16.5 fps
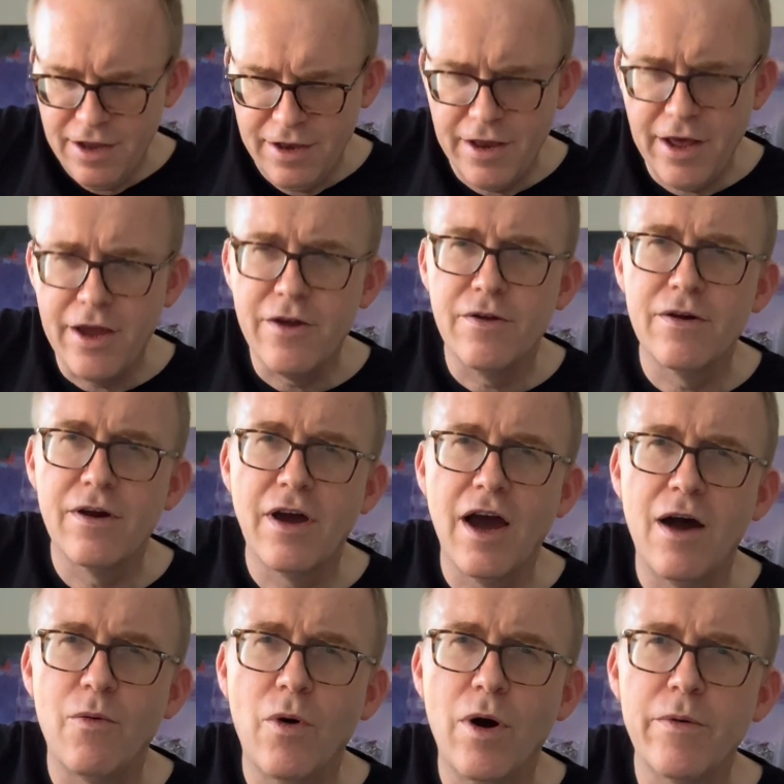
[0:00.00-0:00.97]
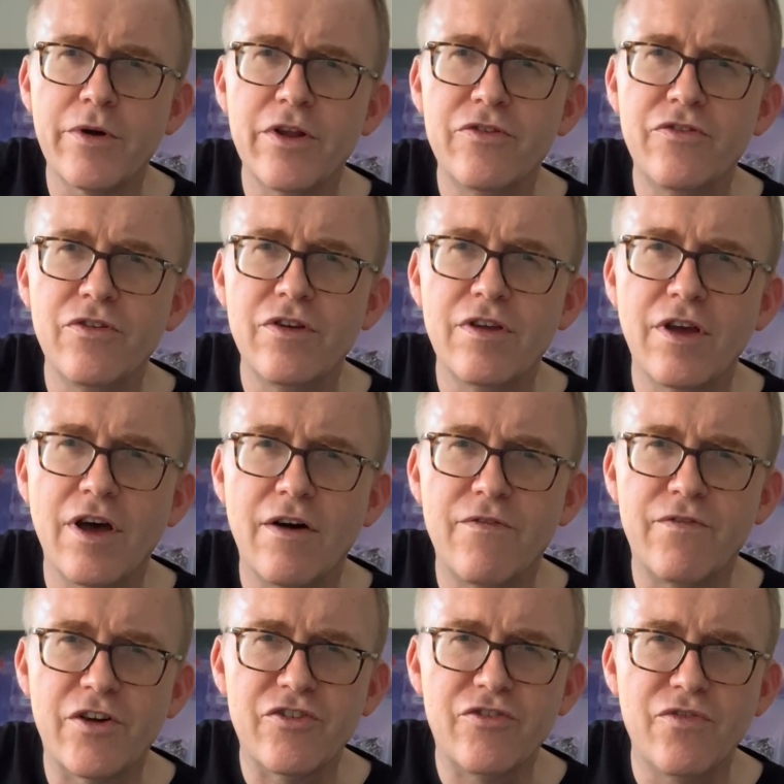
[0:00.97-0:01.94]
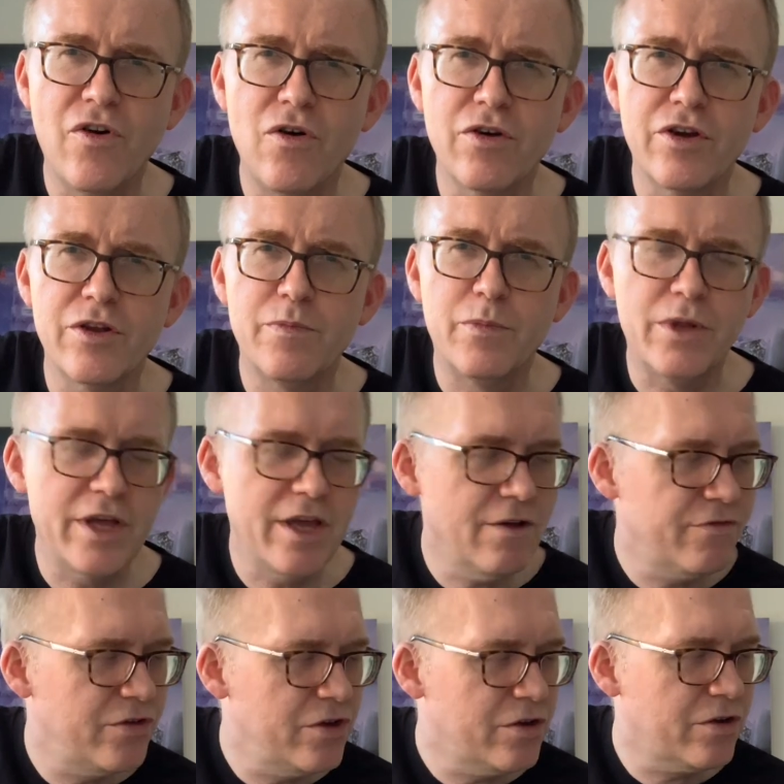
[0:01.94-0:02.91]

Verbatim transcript: Now, what I'm going to do, first of all, I'm going to play a few